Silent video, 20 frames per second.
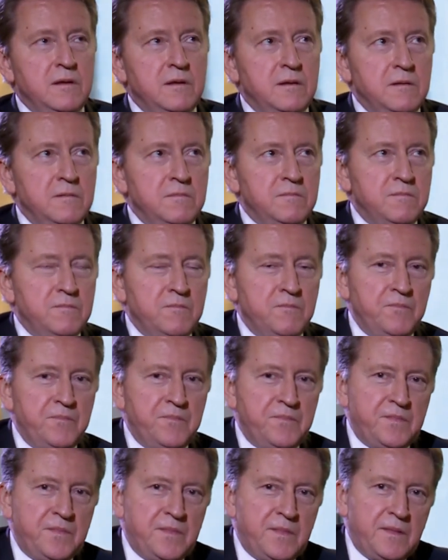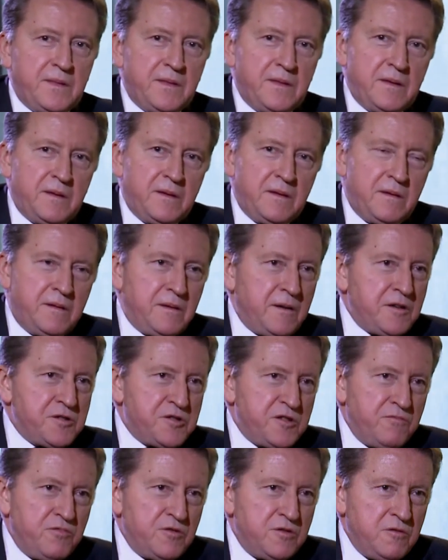uh,
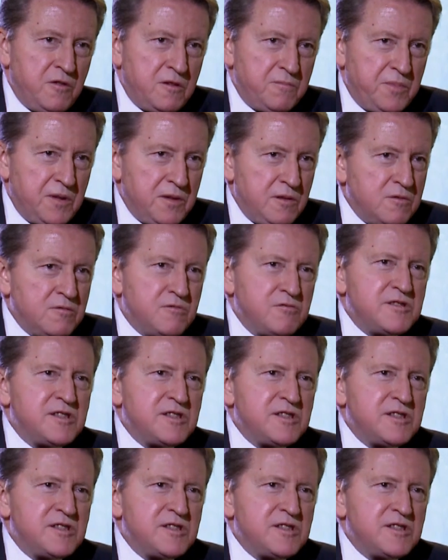Russia would not belong to